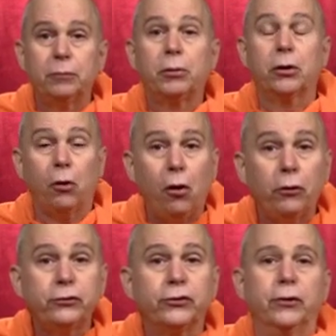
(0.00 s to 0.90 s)
but
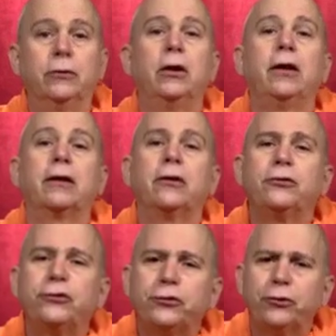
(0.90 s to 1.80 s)
also the
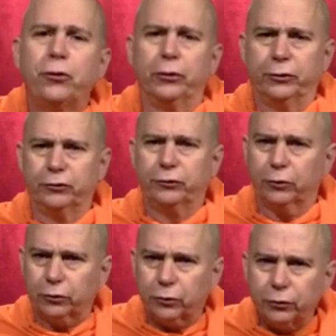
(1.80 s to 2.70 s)
source
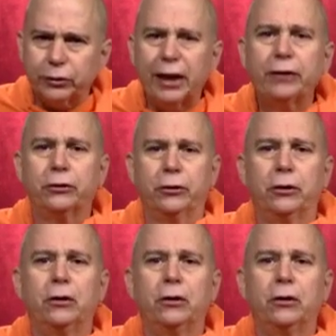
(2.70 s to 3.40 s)
or creator